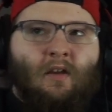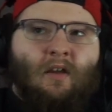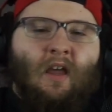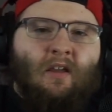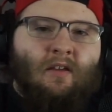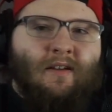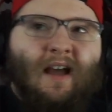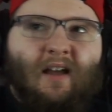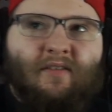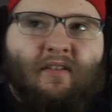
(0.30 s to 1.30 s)
Hey
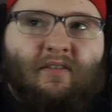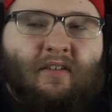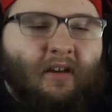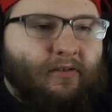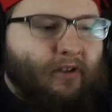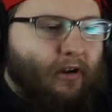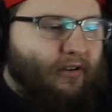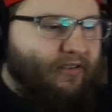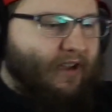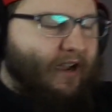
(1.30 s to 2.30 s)
guys, it's Zenith
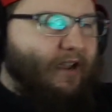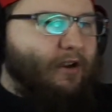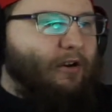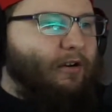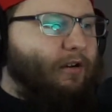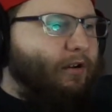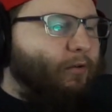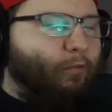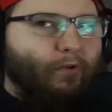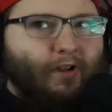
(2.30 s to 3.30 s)
Darksky here
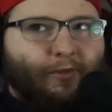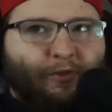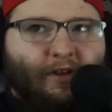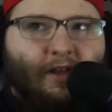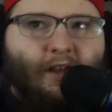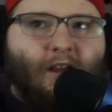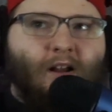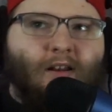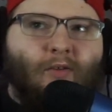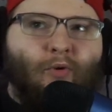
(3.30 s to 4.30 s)
with
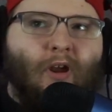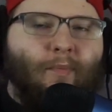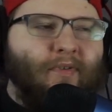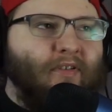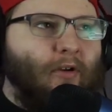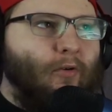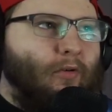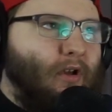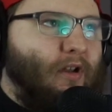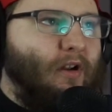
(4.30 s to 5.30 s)
another
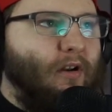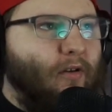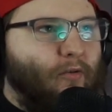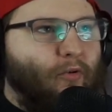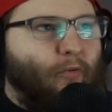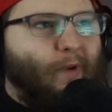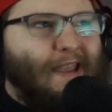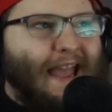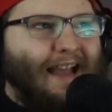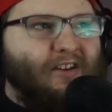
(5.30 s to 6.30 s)
episode, another
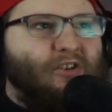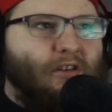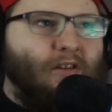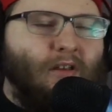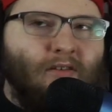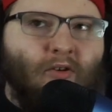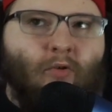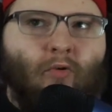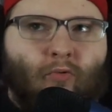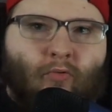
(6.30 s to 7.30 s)
reaction
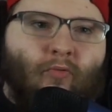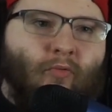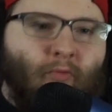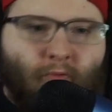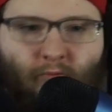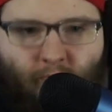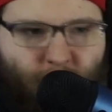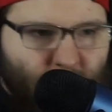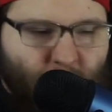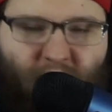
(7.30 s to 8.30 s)
to
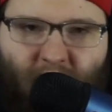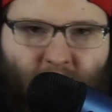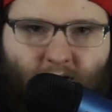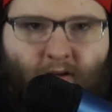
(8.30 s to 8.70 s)
music